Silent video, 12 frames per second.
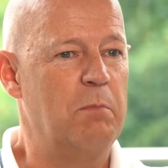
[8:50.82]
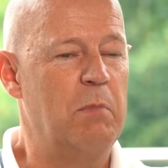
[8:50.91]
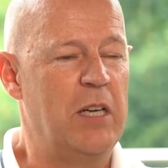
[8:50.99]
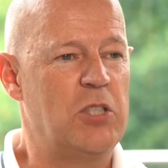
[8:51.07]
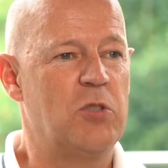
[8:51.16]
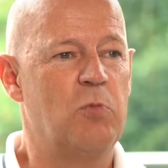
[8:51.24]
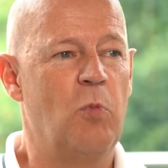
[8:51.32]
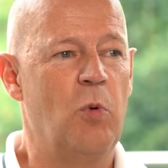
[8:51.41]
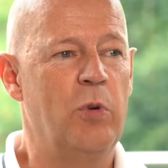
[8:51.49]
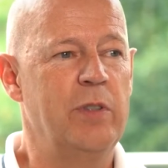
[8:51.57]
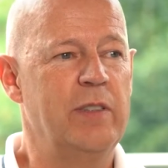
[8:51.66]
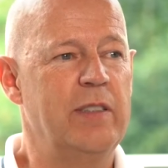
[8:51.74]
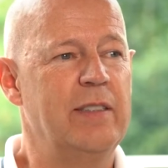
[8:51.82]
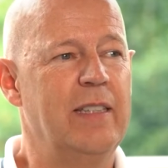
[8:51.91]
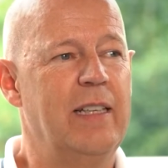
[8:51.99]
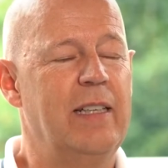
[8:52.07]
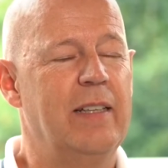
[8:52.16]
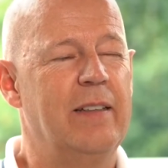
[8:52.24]
much worse
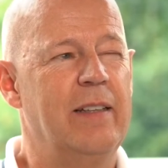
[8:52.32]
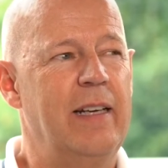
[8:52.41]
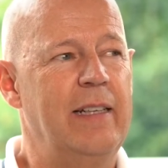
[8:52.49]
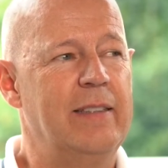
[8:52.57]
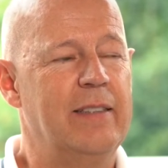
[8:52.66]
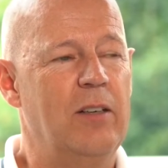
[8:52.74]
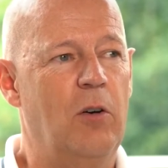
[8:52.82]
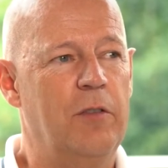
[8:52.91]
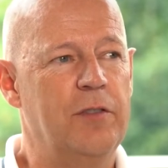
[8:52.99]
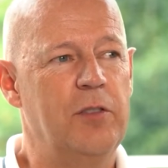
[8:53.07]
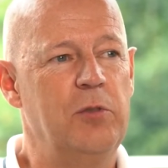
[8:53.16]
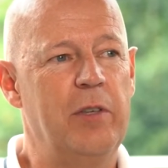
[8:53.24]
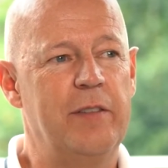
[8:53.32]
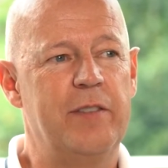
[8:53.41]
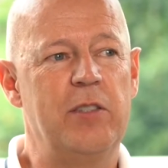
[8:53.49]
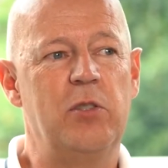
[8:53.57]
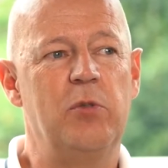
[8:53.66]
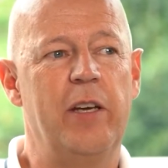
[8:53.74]
is that often you have
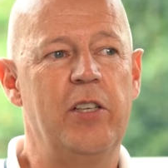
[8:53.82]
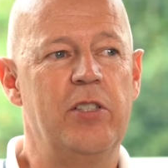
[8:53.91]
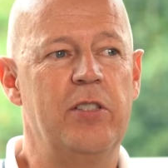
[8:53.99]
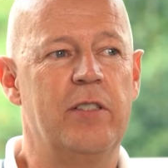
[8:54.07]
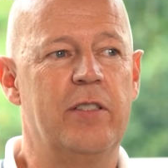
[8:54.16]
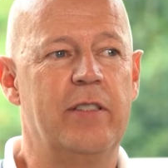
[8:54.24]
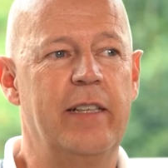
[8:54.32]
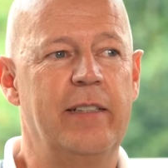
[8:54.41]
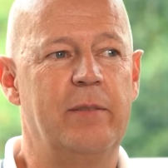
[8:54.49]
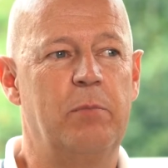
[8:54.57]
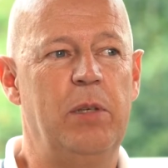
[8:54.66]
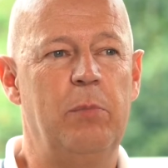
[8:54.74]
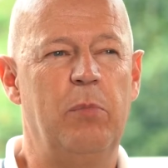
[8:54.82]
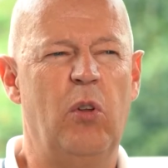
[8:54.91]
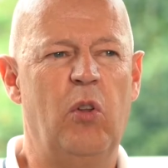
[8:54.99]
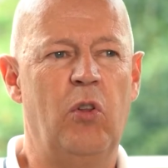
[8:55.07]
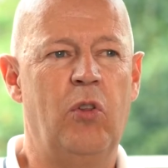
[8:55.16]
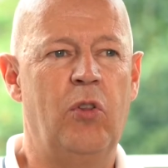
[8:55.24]
situations that
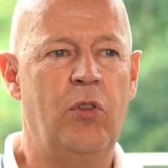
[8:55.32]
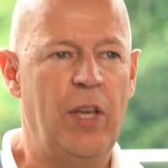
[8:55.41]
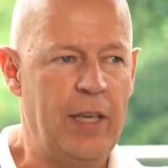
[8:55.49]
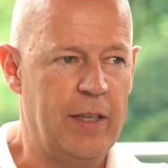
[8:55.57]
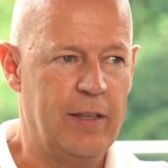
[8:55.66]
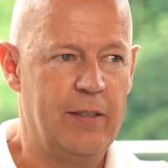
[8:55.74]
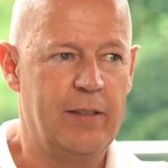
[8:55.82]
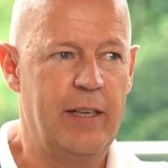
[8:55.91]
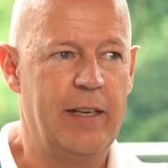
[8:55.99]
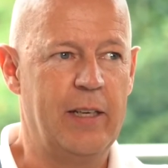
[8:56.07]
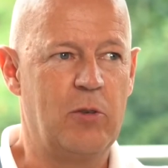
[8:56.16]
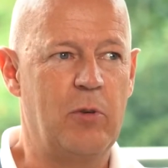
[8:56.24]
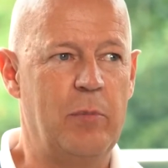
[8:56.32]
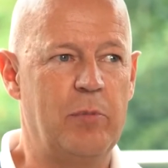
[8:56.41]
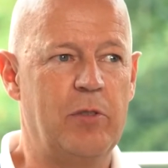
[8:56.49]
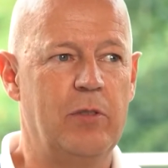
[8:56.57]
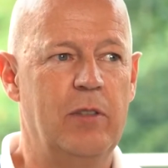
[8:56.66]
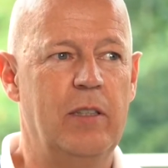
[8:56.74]
people think they
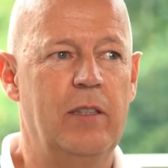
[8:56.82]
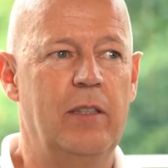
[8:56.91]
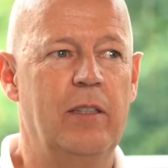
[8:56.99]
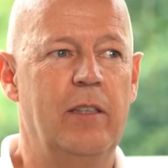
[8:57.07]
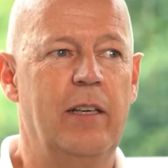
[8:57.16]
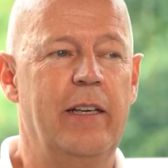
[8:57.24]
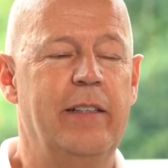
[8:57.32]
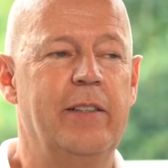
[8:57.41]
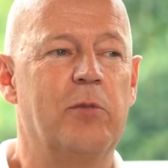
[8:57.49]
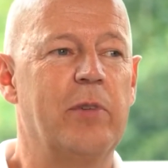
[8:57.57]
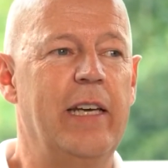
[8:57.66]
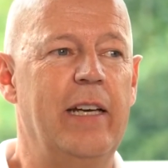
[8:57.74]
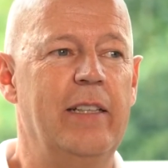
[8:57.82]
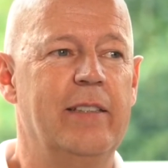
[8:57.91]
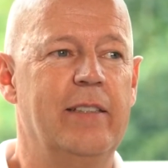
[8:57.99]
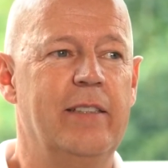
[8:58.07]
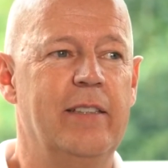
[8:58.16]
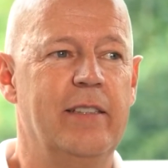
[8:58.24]
encrypt, and in
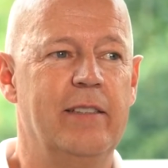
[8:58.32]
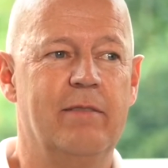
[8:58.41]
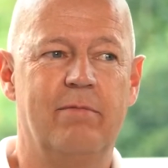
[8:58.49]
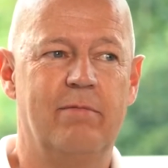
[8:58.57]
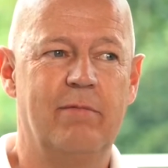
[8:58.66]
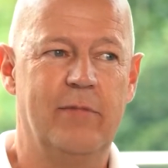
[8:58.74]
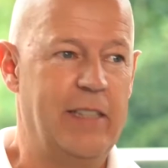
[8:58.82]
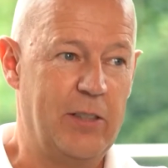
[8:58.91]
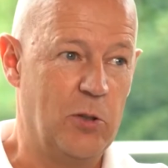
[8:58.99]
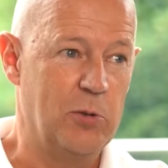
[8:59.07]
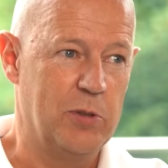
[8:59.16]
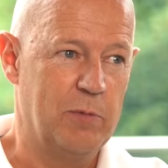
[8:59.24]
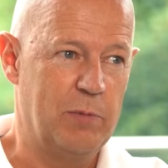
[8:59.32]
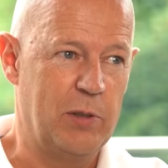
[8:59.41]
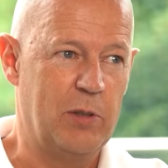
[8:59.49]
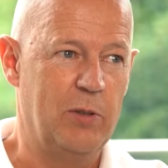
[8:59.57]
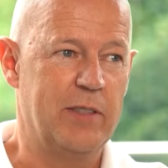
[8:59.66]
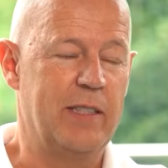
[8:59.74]
reality they don't,
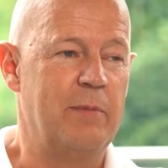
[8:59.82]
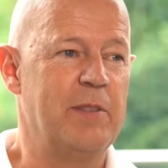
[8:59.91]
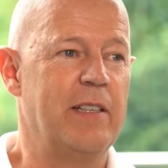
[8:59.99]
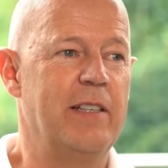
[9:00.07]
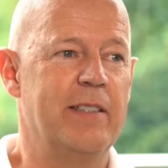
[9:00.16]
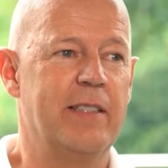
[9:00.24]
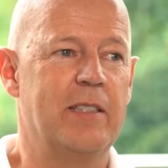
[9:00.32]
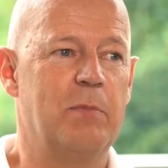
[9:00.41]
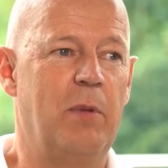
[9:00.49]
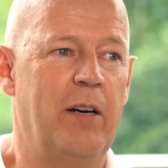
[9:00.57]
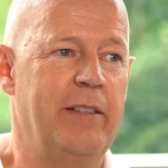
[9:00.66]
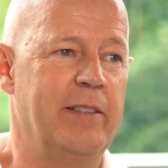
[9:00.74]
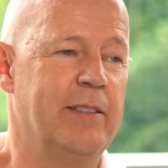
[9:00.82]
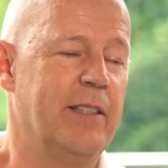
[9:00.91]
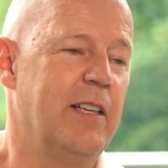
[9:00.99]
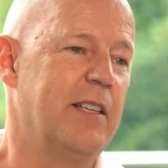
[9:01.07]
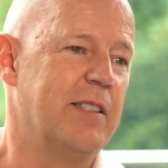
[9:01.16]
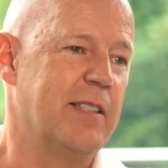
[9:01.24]
because something has expired,
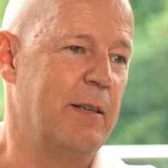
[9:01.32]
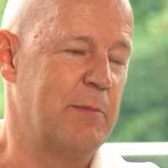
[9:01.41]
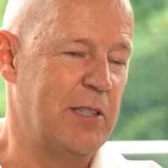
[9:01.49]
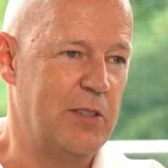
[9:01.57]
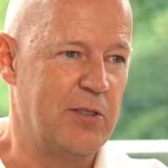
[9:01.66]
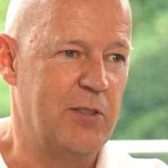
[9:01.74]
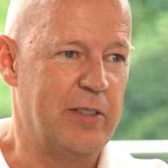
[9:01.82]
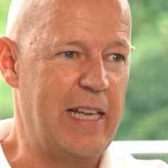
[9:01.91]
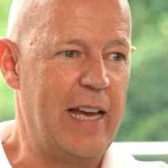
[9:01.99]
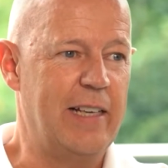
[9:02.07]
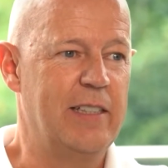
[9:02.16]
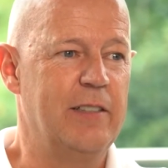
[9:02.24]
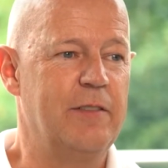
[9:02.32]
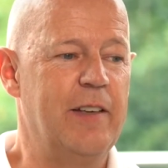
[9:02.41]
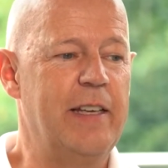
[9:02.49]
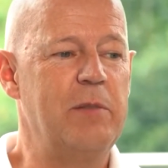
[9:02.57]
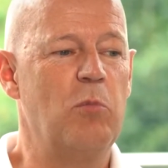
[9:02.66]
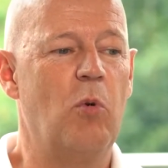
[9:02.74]
something is not active
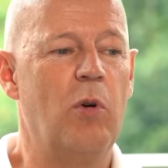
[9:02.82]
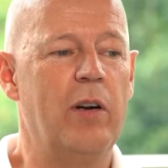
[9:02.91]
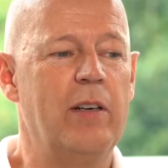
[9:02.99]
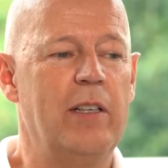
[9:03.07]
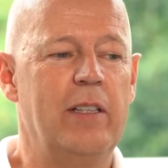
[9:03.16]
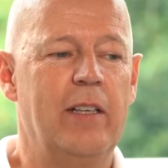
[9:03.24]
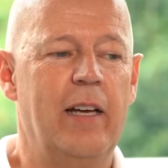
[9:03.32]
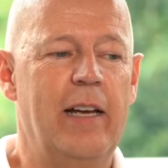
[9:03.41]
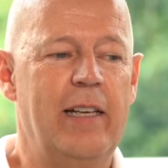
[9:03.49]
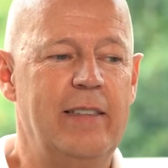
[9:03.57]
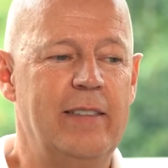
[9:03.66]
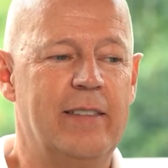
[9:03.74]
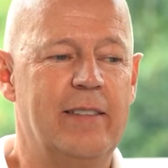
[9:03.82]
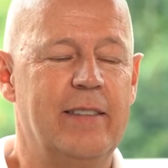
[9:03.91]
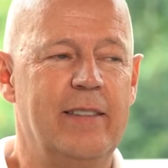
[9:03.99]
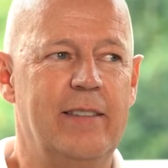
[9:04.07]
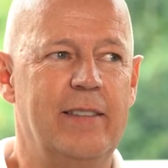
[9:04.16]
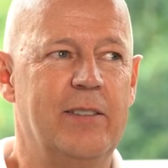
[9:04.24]
anymore, and
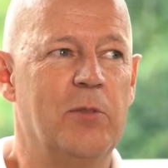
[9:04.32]
the